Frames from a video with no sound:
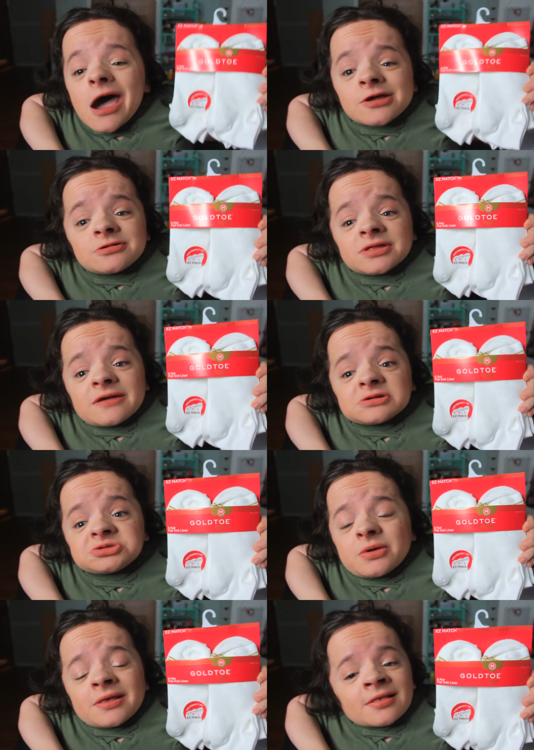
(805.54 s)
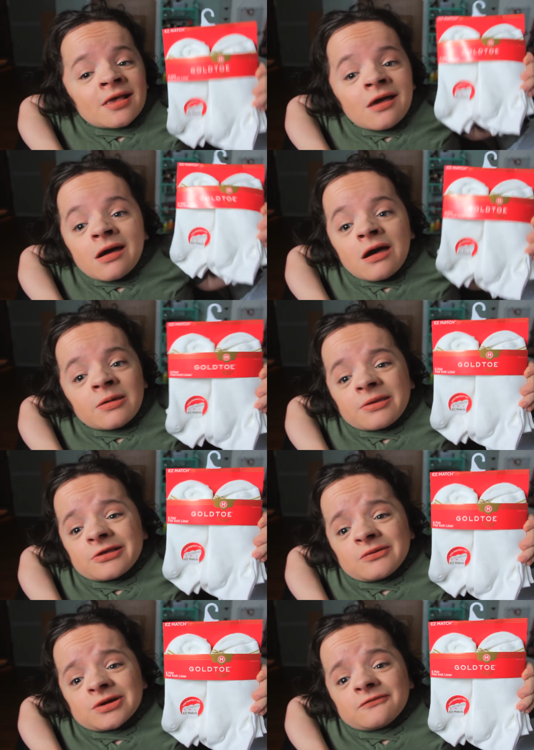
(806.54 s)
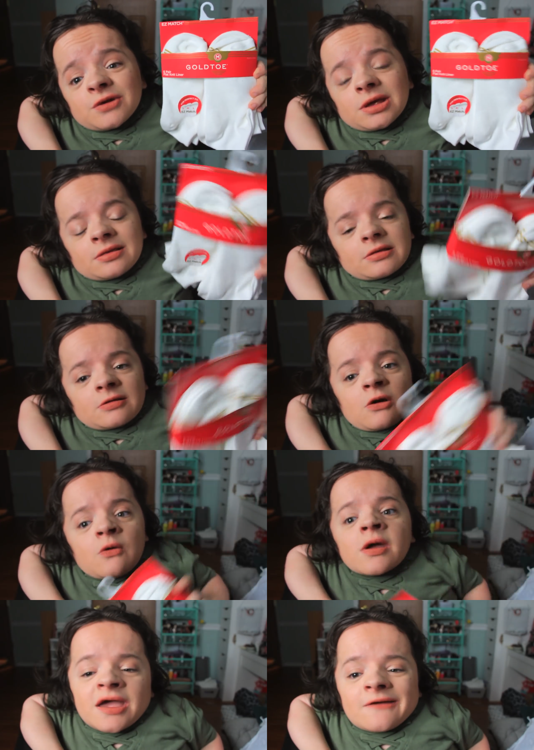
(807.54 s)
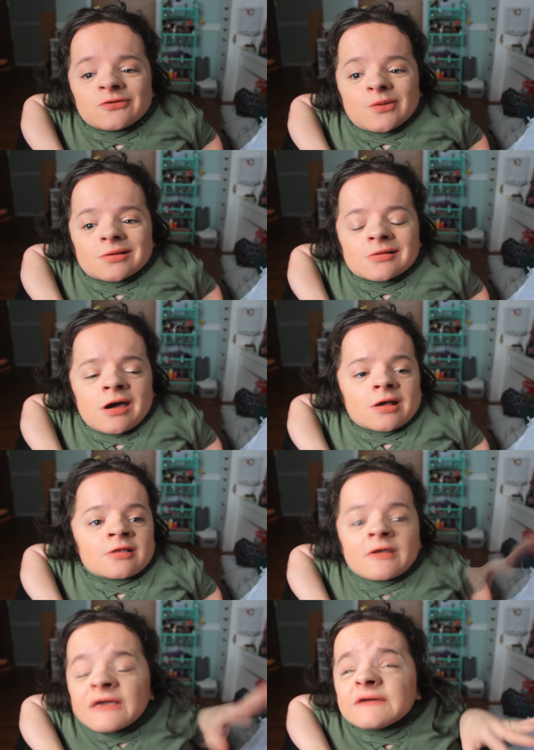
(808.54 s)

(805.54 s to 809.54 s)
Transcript: I don't really have a choice, unless I want to freeze, so I have to wear socks.